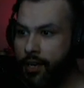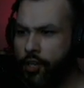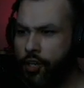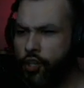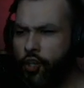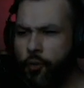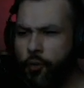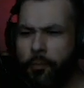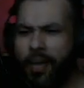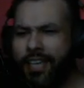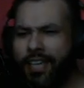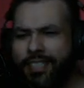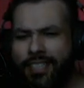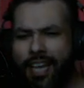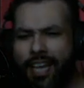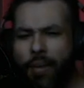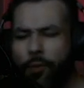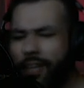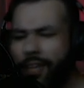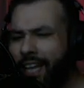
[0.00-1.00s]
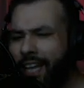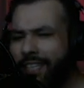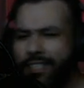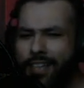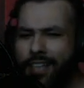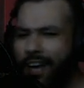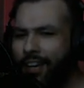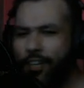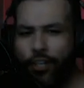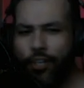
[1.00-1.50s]
You may say, well, that's
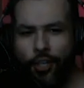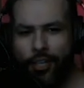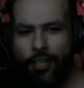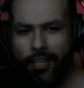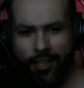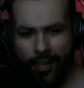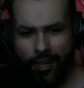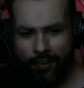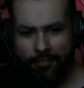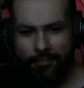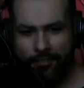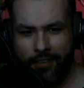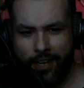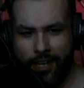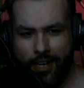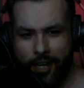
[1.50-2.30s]
not good enough.